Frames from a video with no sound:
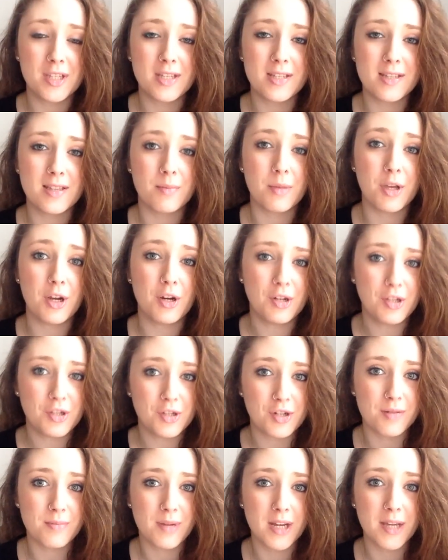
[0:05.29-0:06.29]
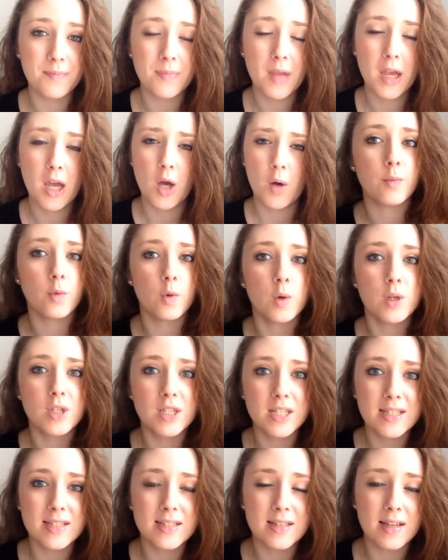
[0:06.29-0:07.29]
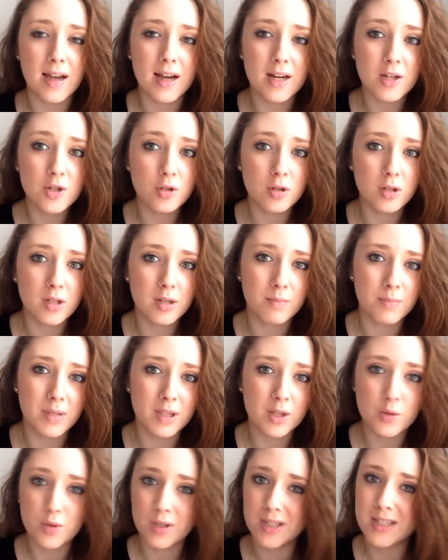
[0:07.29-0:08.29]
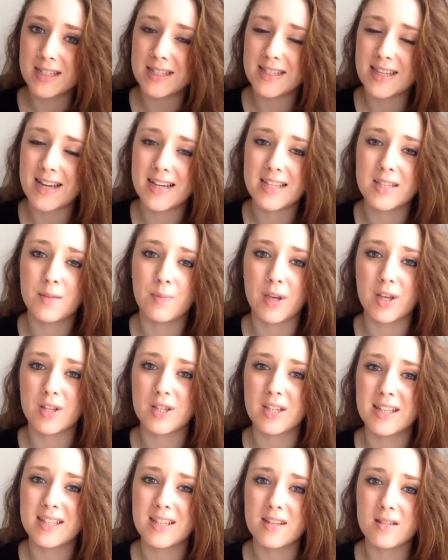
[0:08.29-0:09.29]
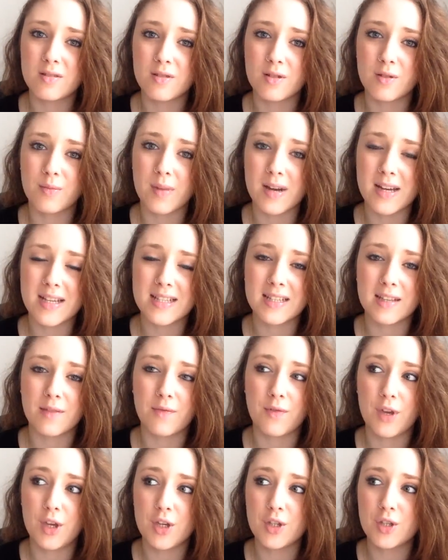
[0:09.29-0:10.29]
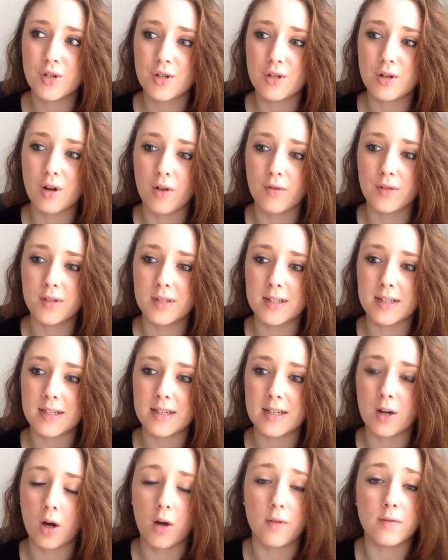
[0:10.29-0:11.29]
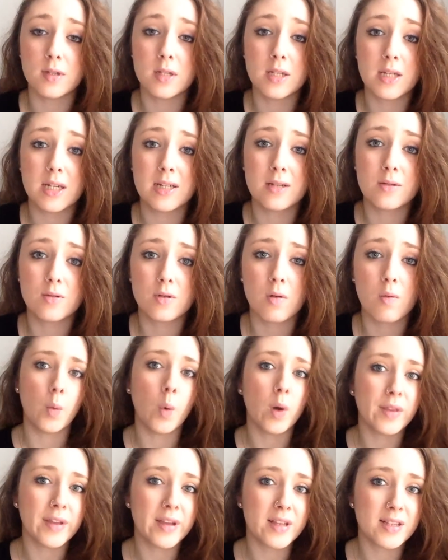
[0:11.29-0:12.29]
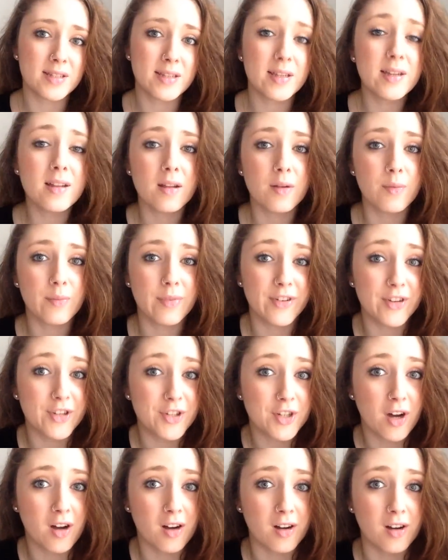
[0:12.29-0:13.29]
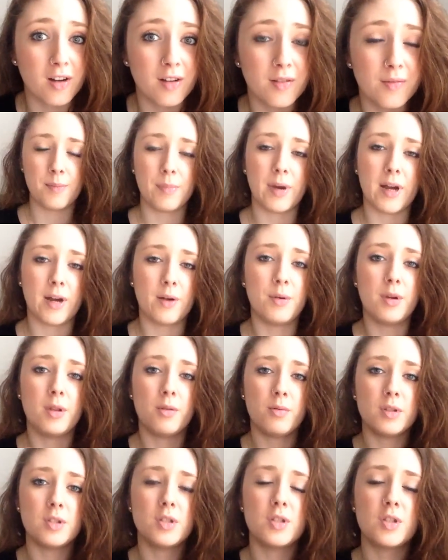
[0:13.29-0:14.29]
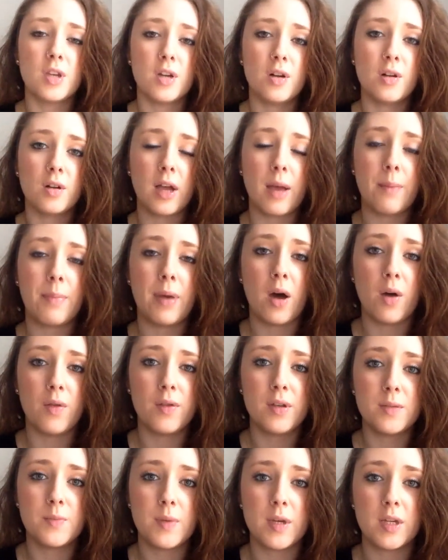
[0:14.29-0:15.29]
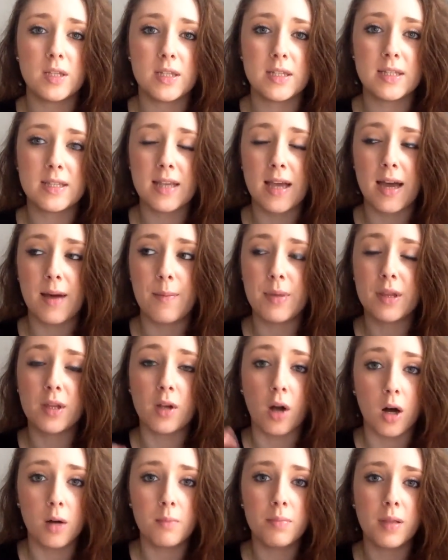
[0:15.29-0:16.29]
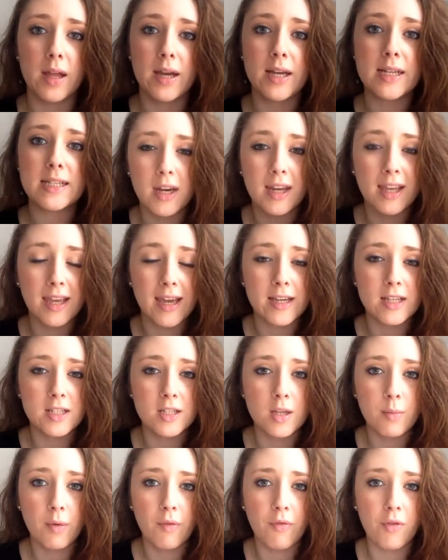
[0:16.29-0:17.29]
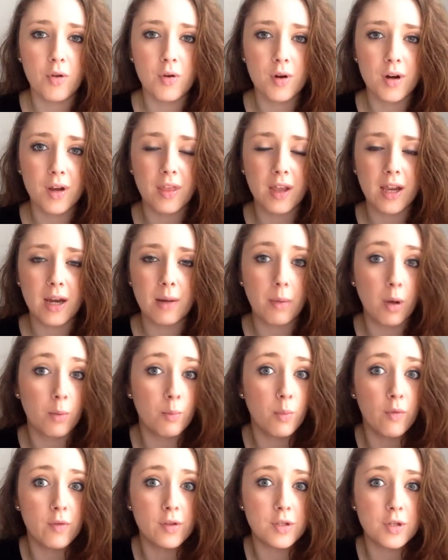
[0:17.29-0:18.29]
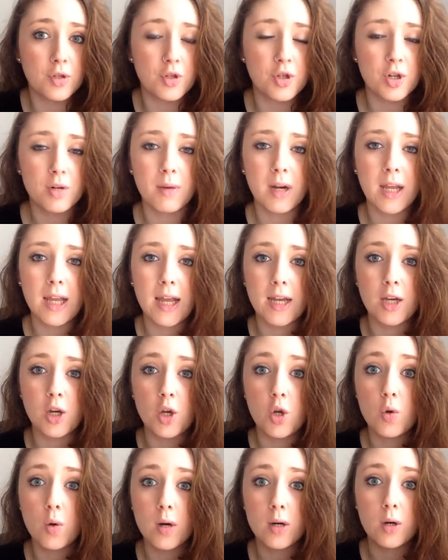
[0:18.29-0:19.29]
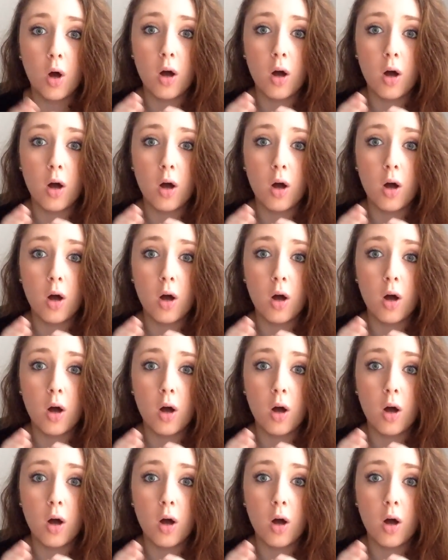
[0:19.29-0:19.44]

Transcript: system here in Germany, which is actually a bit criticized because it determines the future of the children when they still are very young. But I really want to talk about this because it's a bit complex, and in case some of you are thinking about moving to Germany and you